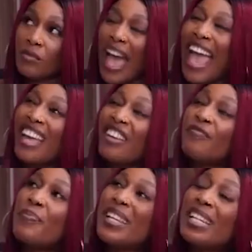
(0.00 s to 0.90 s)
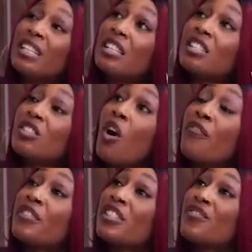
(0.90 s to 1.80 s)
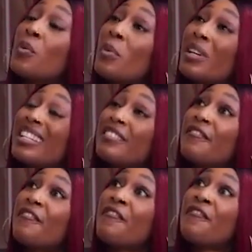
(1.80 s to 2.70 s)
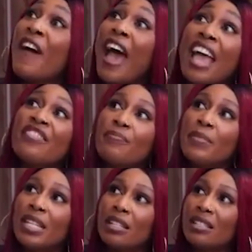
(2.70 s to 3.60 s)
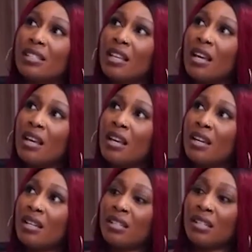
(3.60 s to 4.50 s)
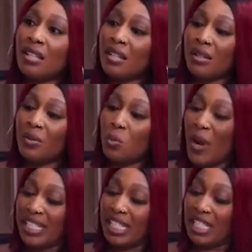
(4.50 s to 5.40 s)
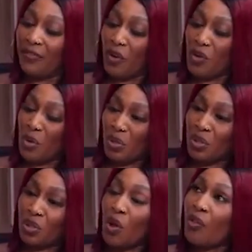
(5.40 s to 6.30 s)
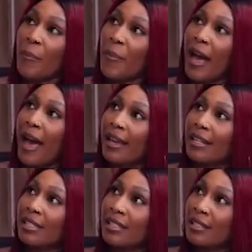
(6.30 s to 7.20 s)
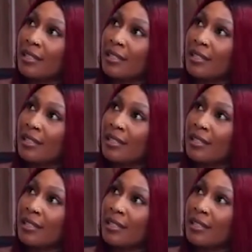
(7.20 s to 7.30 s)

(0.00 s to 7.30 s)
quickly and sincerely apologized for being late, but she wouldn't accept it and started raising her voice at me, complaining about how she had been